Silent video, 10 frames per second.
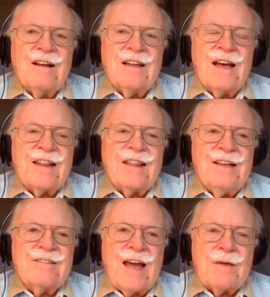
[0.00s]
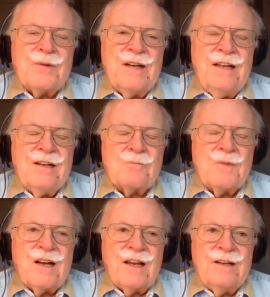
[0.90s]
lot of things happen in your
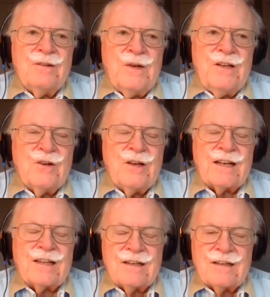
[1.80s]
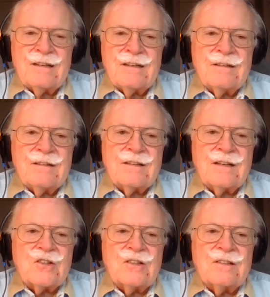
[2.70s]
mind when you get
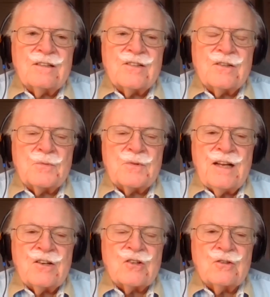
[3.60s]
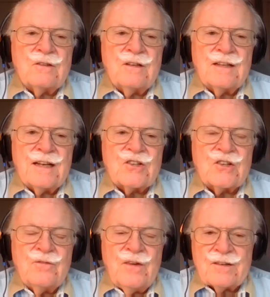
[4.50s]
such a substantial
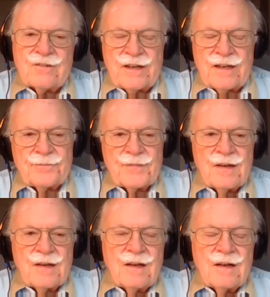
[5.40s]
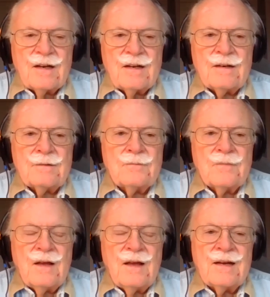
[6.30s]
election victory. And
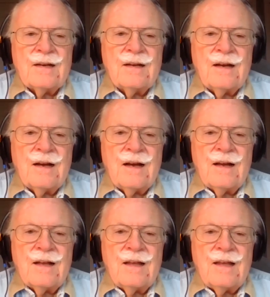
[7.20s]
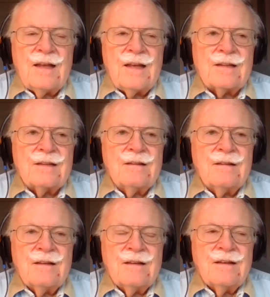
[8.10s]
it,
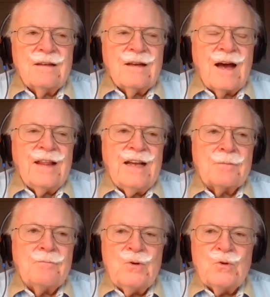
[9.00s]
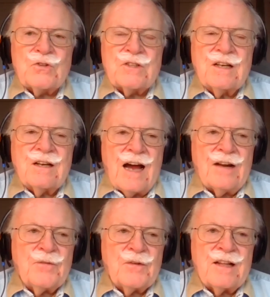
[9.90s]
I think it boosts
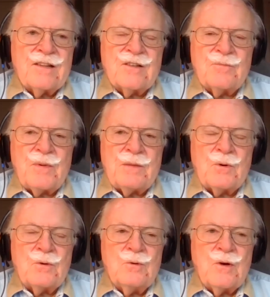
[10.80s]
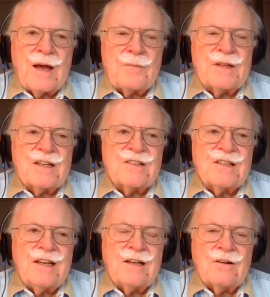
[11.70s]
confidence in people who happen to
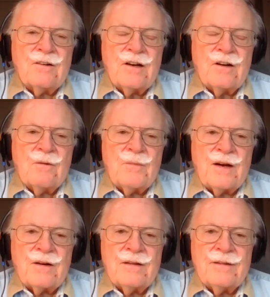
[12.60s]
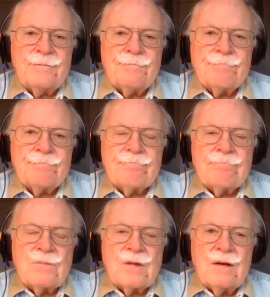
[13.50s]
see it or hear about it.
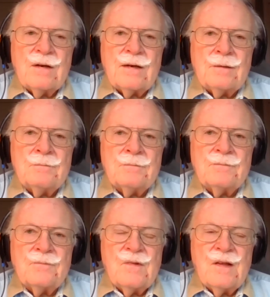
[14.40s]
And